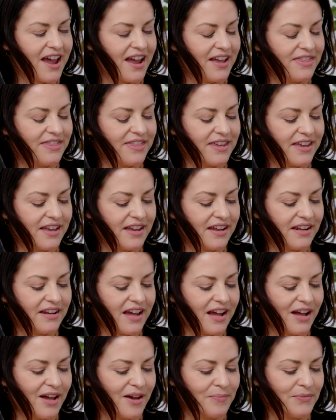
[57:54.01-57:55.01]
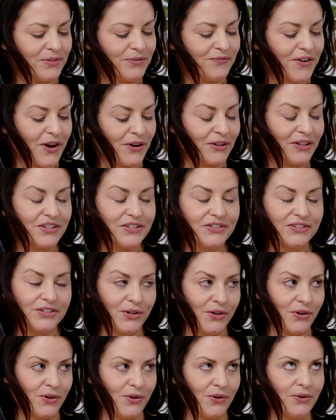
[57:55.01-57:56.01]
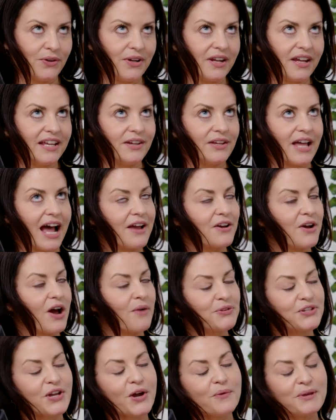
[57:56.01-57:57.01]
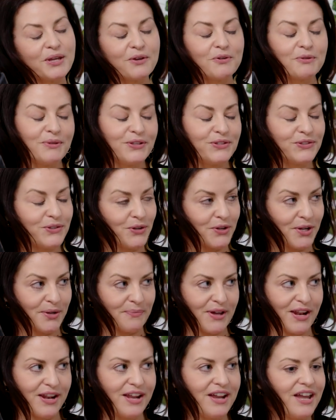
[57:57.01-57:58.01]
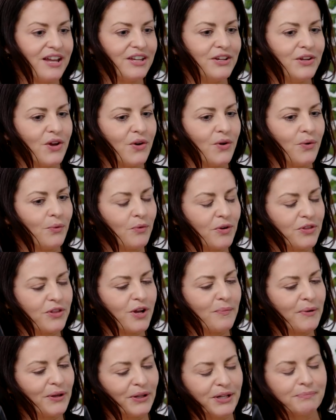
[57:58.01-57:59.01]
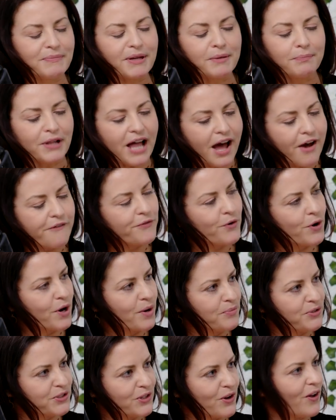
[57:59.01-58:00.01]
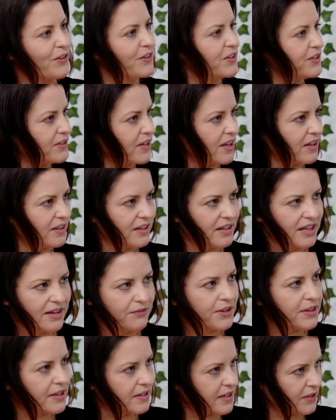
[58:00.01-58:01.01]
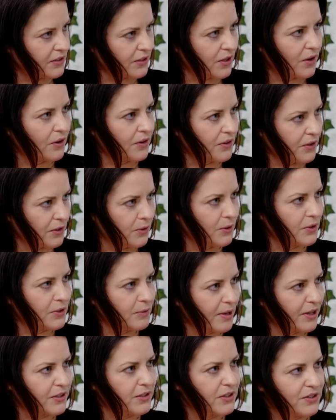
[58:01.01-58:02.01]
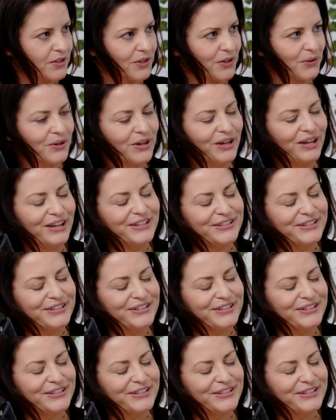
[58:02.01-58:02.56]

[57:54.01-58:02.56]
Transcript: And then um, fairly soon, it, I was hoping it would be sooner, but, you know, where they're building big platforms and all this thing, everything takes longer than you expect it to.